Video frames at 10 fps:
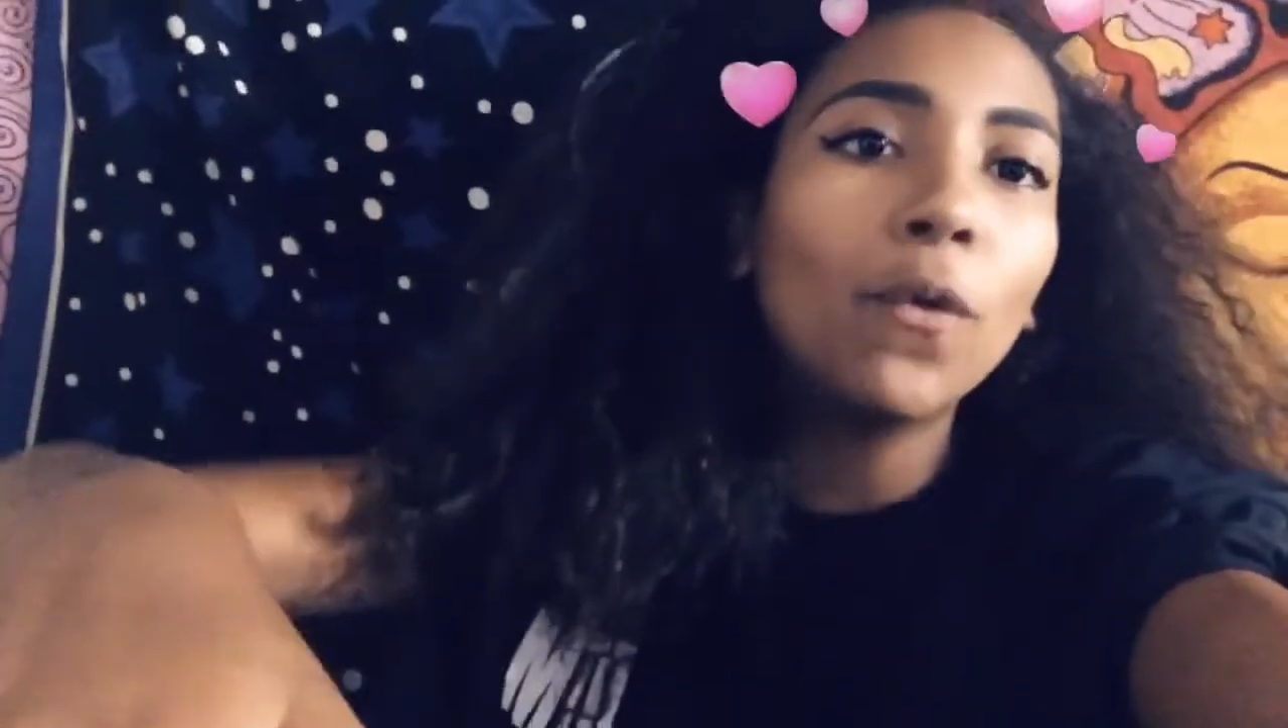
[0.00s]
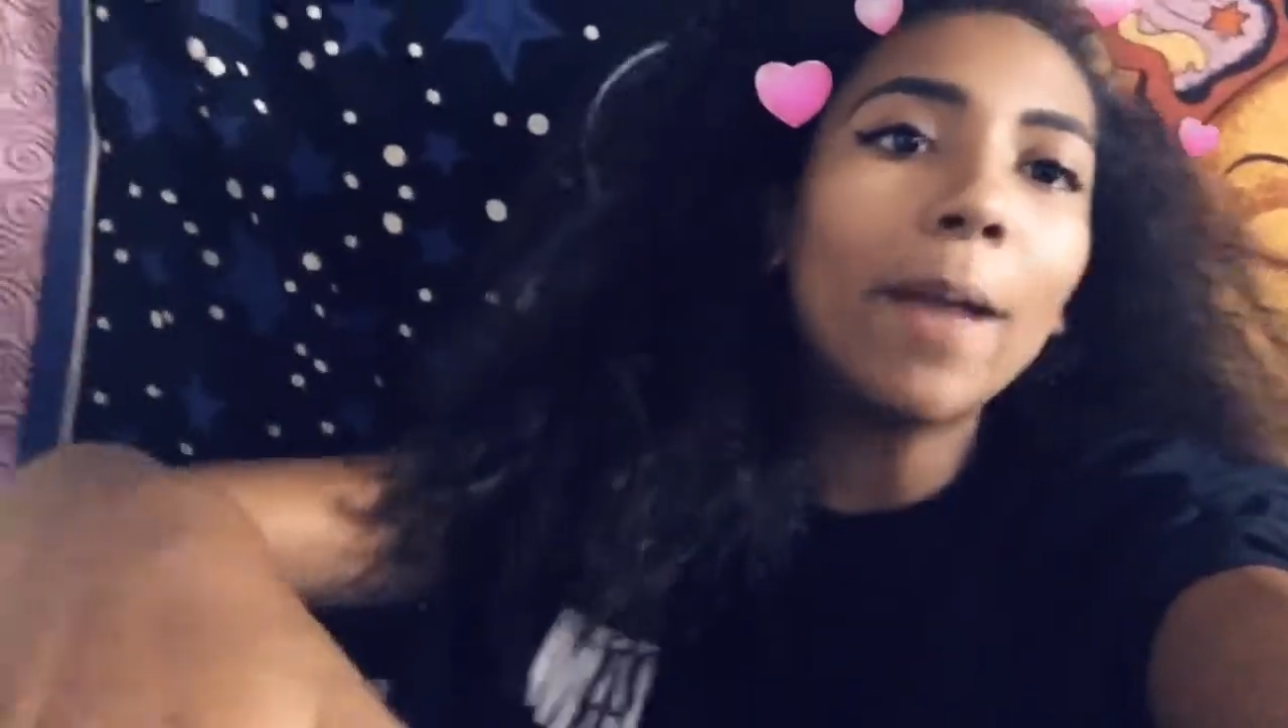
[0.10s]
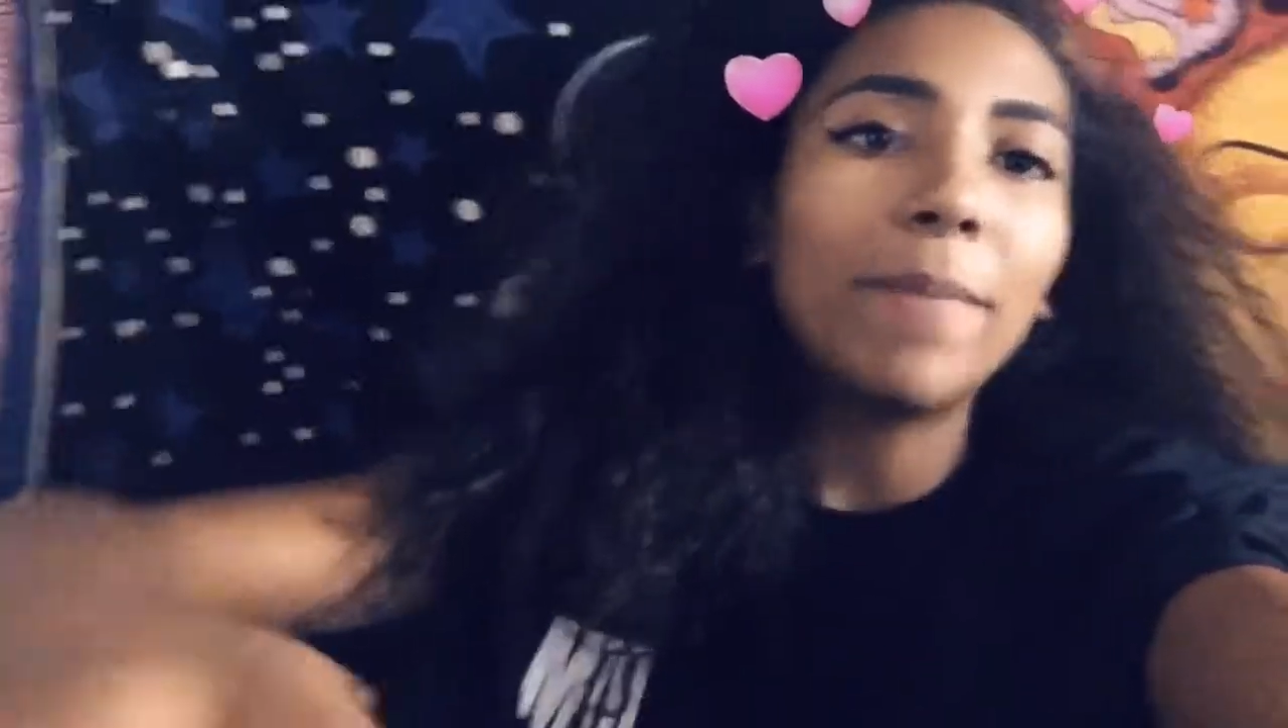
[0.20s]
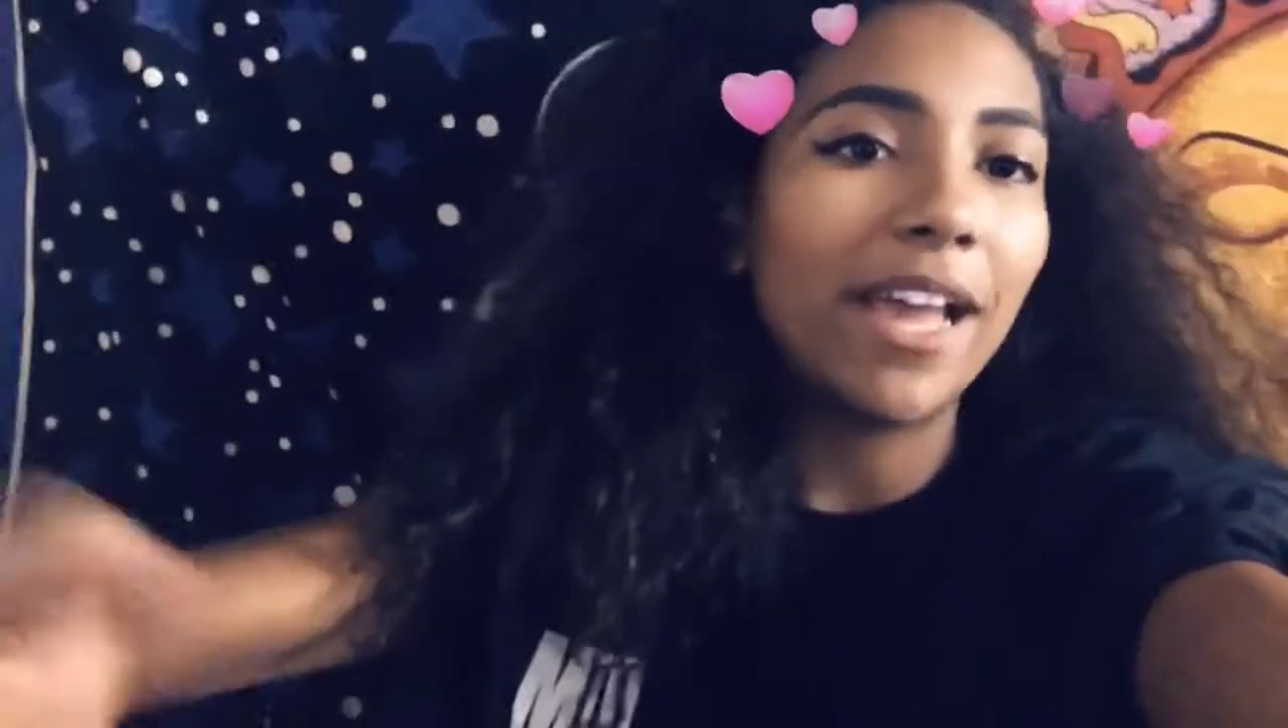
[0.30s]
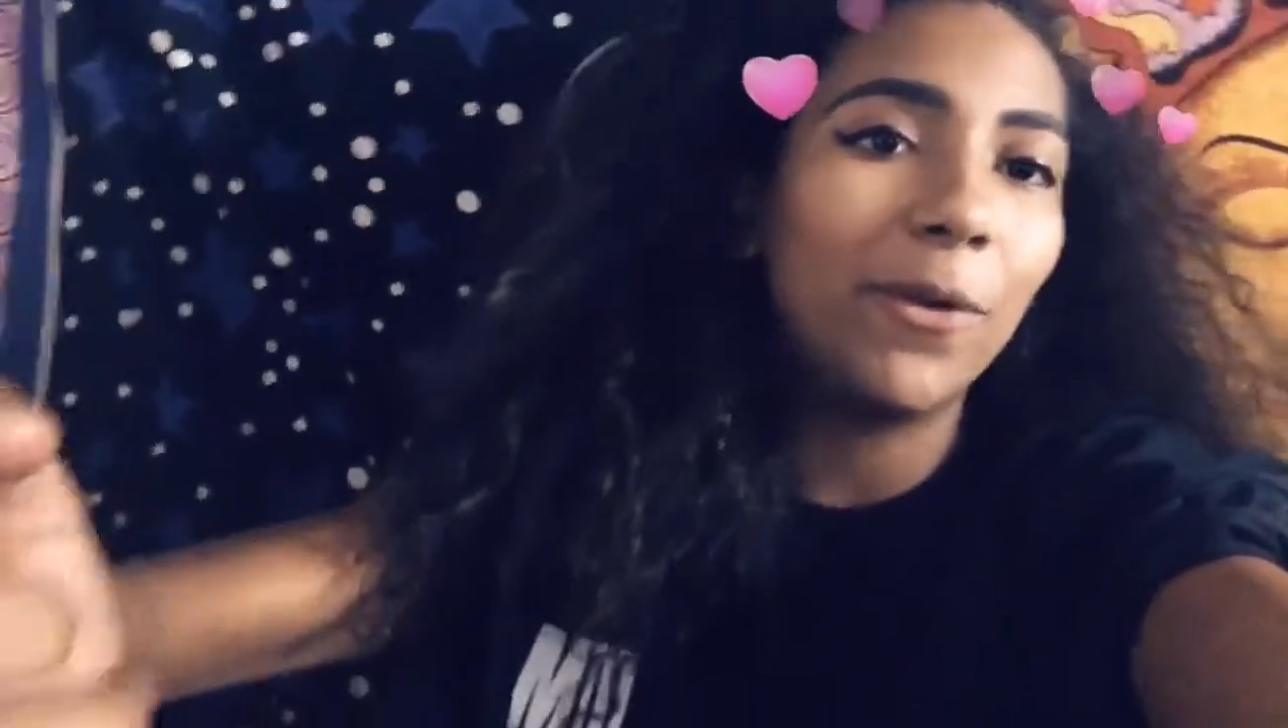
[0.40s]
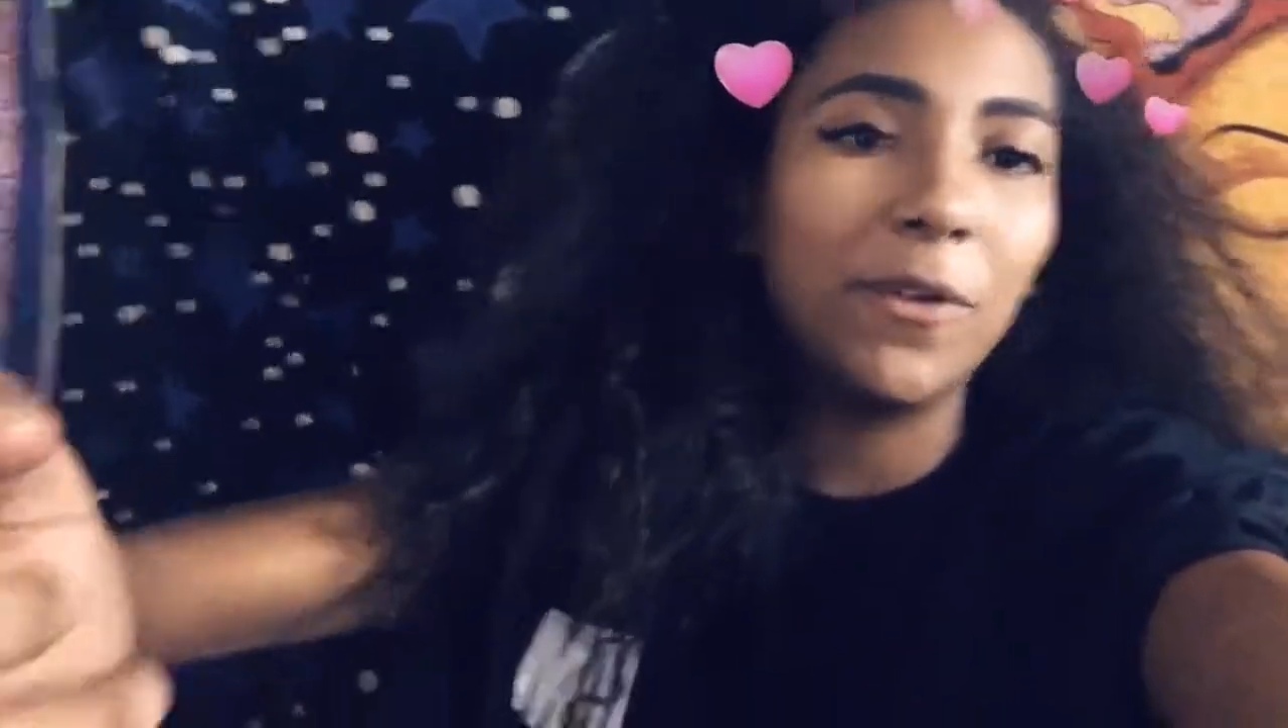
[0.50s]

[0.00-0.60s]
rap battle,